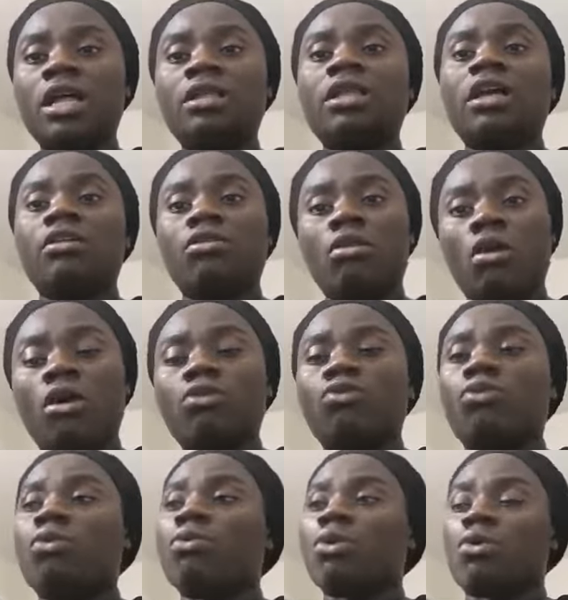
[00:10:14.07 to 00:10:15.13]
and the
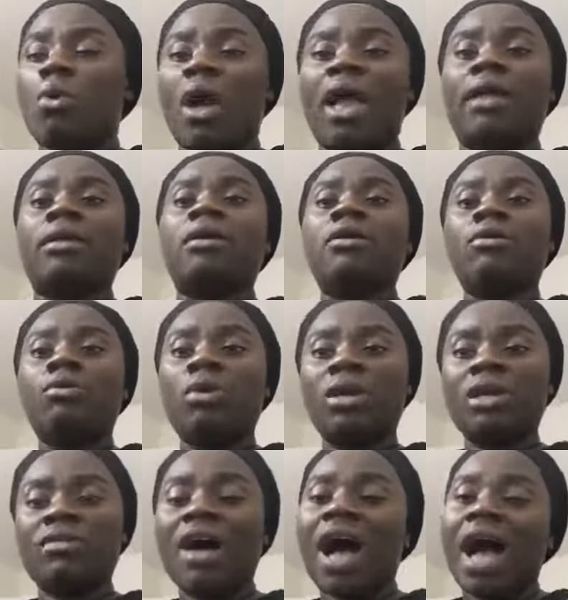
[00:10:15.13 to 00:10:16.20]
Lord will require
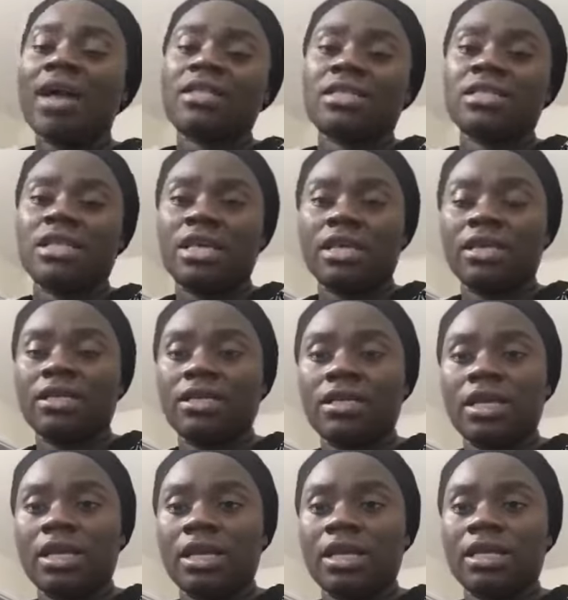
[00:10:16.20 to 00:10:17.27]
whatever act they
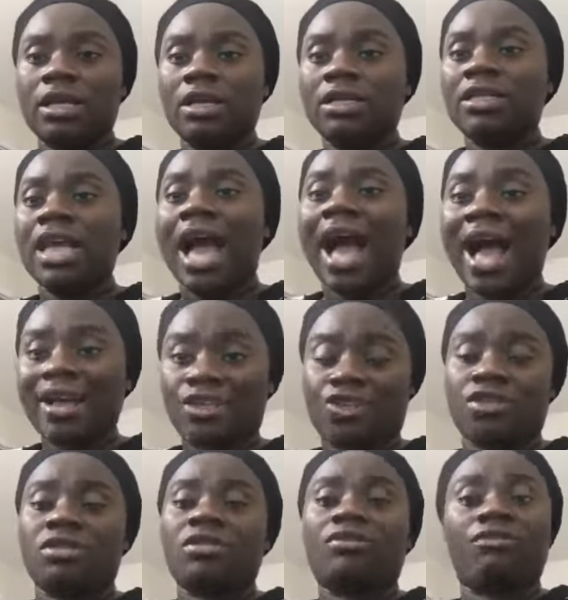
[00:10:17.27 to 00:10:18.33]
their
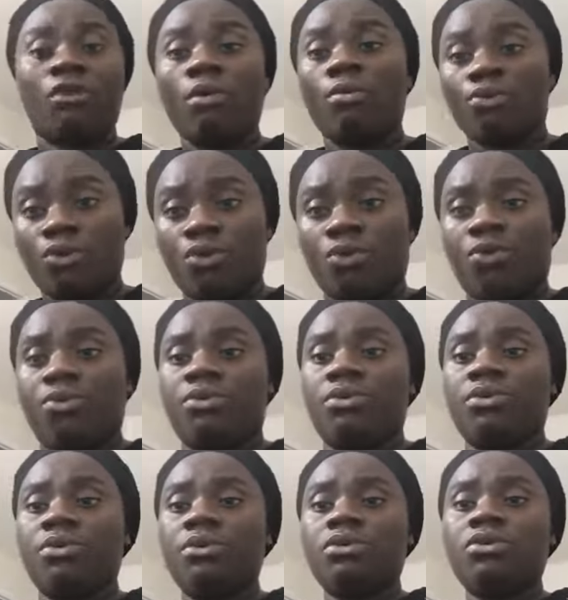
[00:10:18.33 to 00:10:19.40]
actions from you.
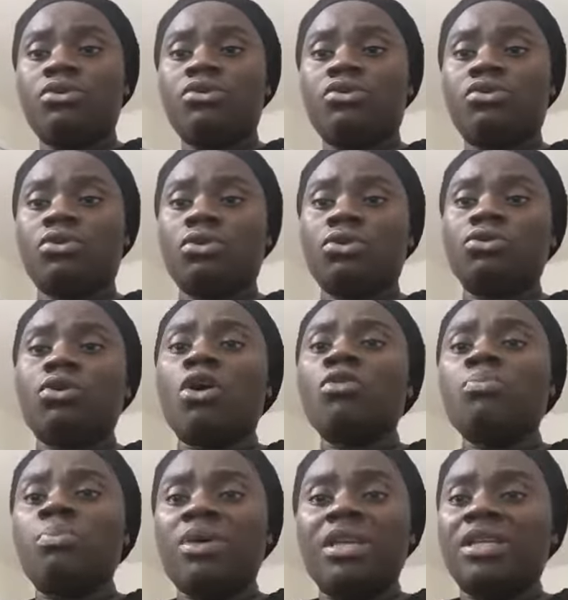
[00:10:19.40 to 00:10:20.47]
So
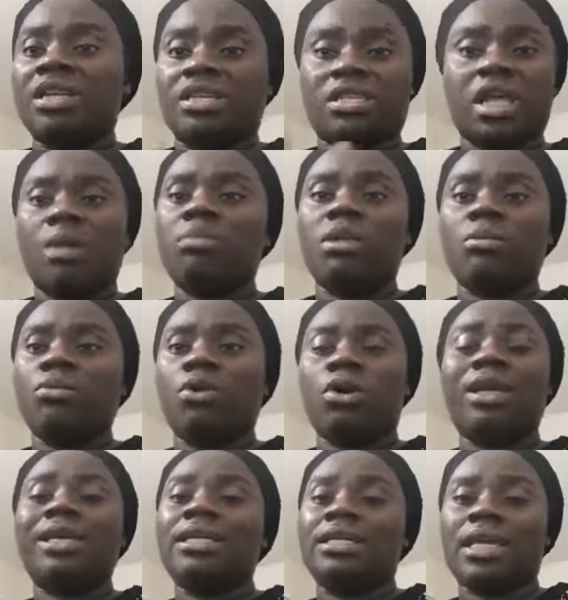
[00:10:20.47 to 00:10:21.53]
don't be the stumbling
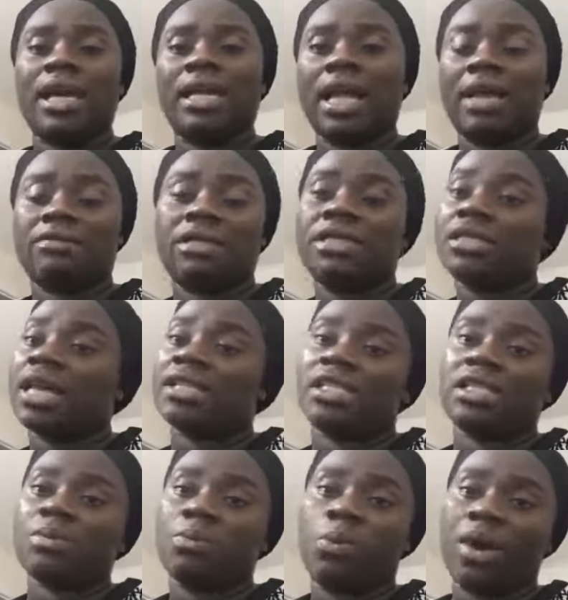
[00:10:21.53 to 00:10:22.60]
block in their lives. It's
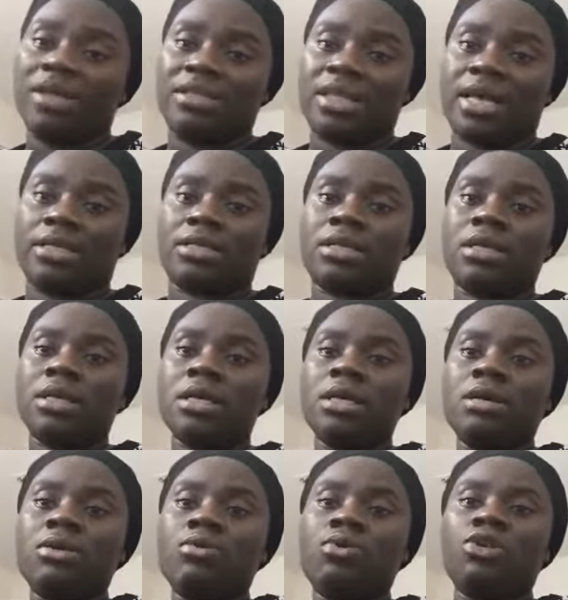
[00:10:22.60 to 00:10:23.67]
as simple as that.
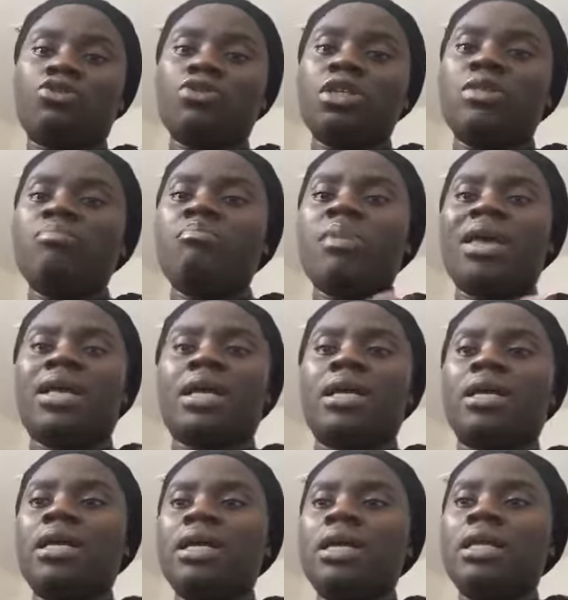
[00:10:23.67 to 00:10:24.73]
We shouldn't
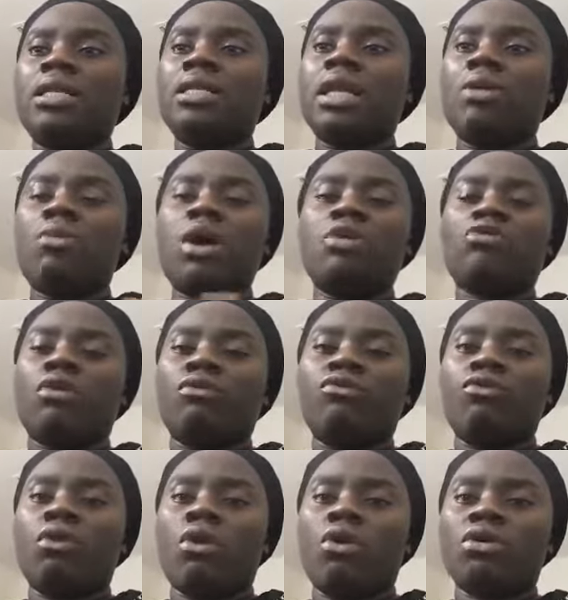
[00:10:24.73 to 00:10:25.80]
make the word
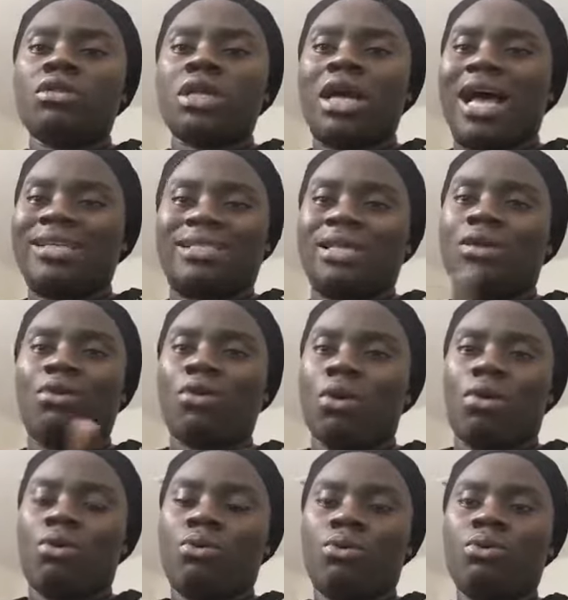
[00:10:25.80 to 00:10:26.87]
of God as a
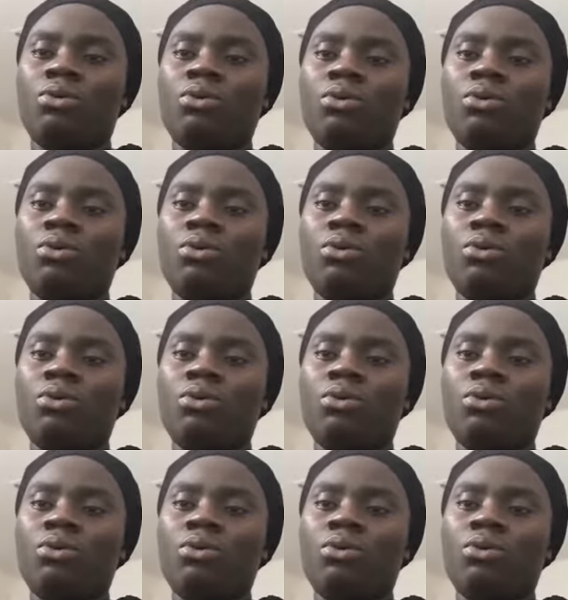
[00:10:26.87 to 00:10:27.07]
law,